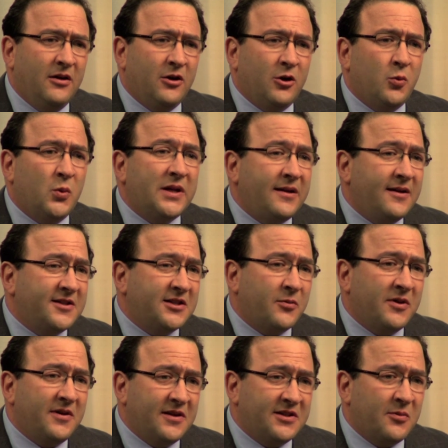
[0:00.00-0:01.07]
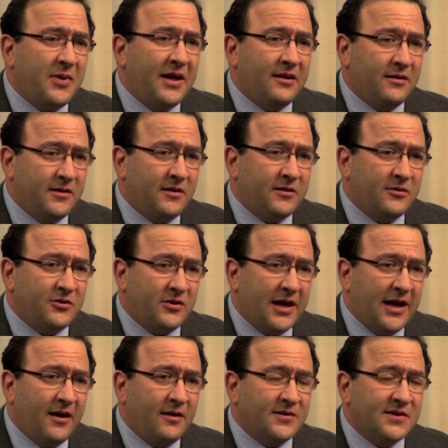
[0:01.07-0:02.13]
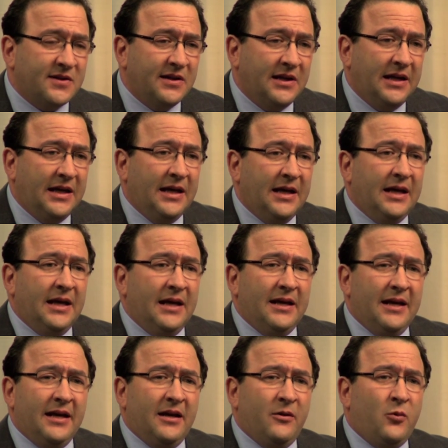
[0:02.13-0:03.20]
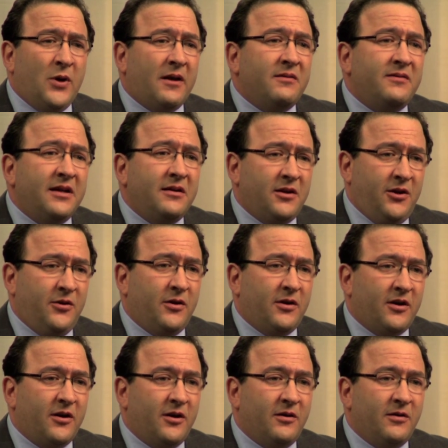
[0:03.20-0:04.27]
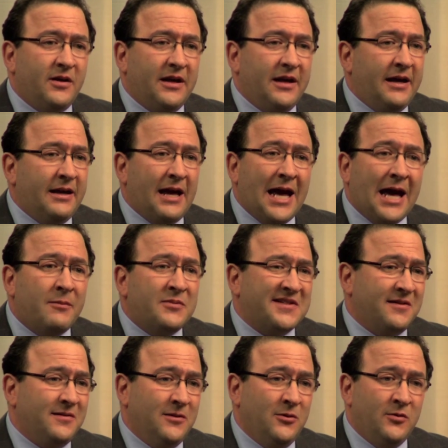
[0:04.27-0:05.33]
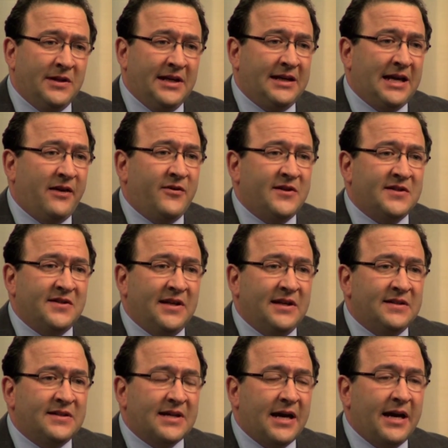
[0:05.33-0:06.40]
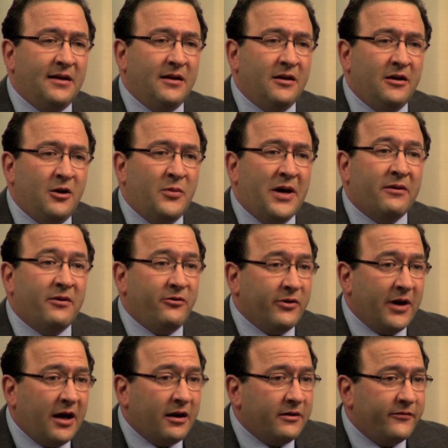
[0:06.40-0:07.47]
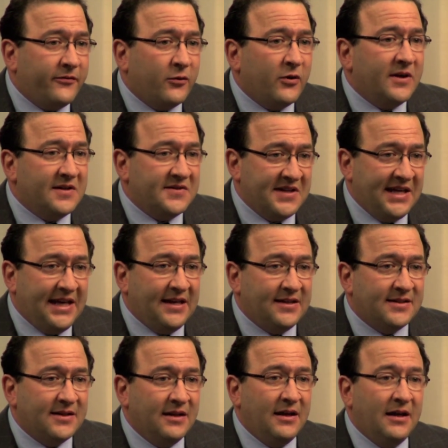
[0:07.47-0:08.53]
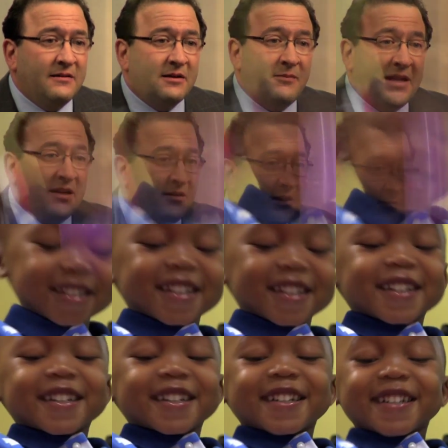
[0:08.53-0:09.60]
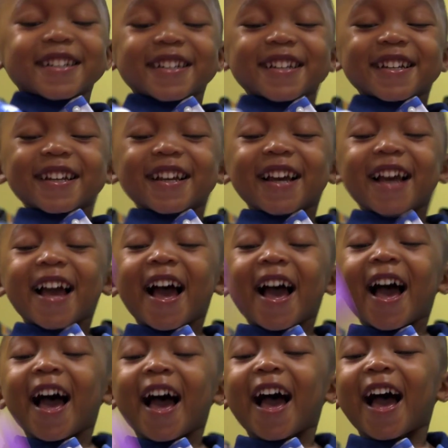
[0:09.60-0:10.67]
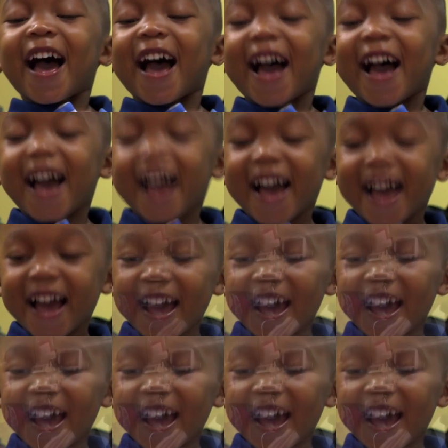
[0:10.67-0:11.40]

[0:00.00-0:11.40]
her willingness to participate in clinical trials, while it didn't cure her, it absolutely gave us insight about a drug for a disease that made a difference for other children. I believe and I hope